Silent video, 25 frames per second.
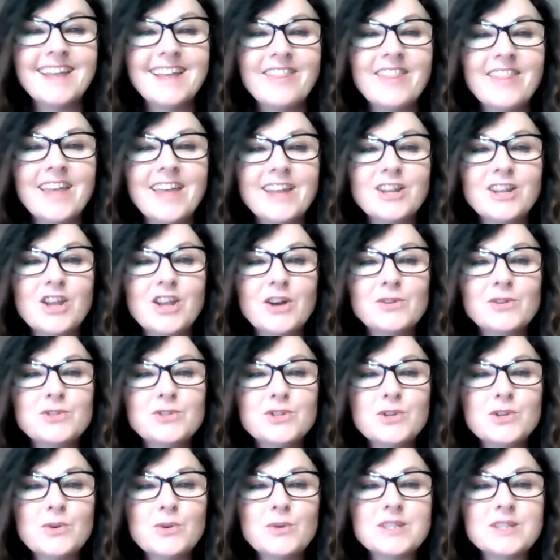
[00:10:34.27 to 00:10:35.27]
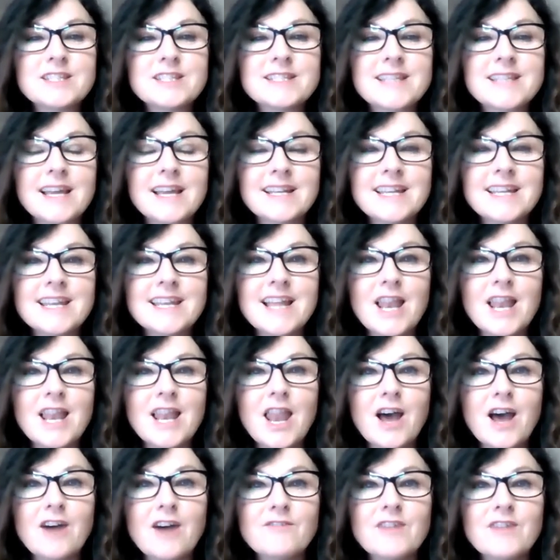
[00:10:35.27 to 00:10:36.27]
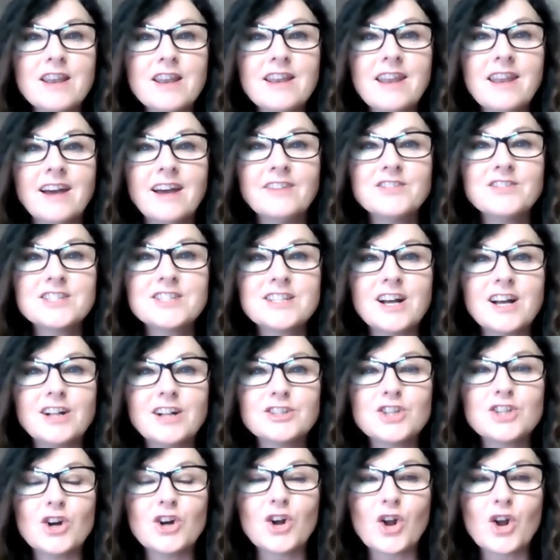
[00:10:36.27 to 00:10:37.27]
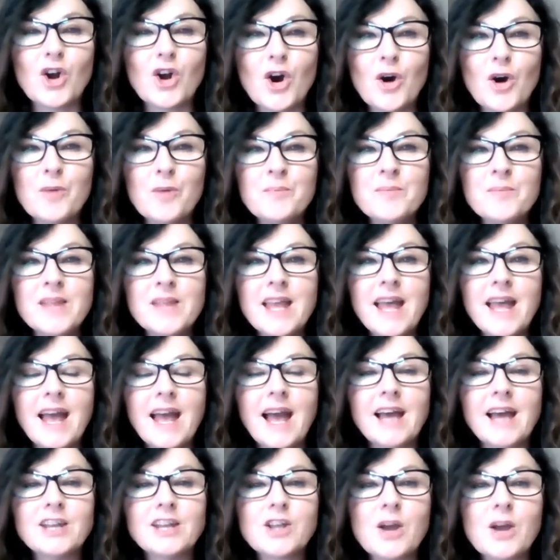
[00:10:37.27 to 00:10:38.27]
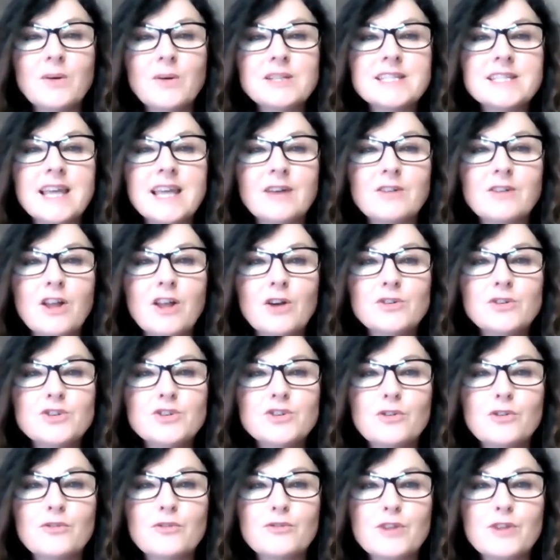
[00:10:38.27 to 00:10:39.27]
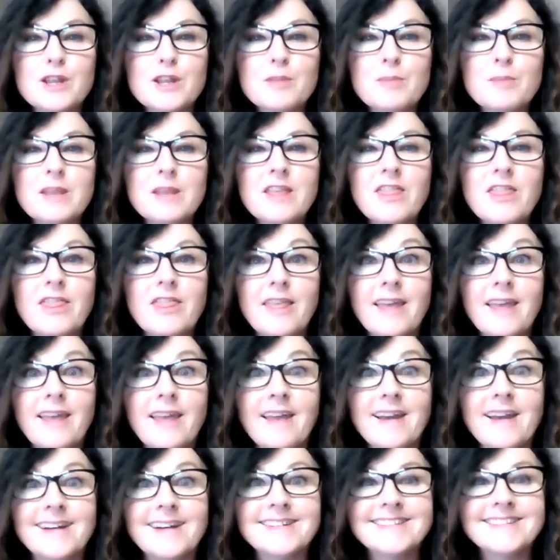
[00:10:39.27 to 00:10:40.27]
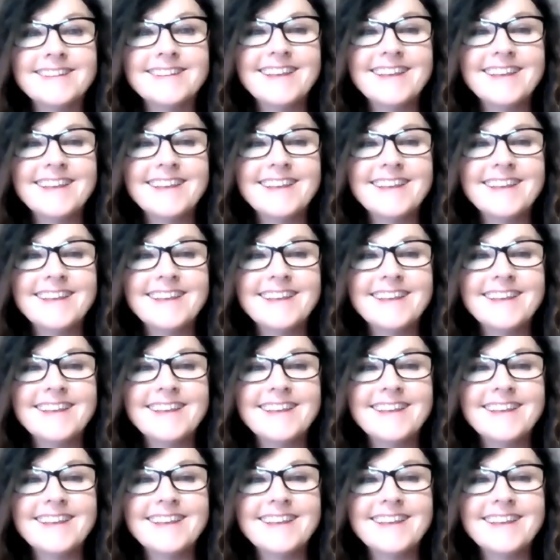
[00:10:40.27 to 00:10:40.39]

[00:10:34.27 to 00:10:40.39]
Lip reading: then go to sunnylovelifestyle.com and go and download your freebie there.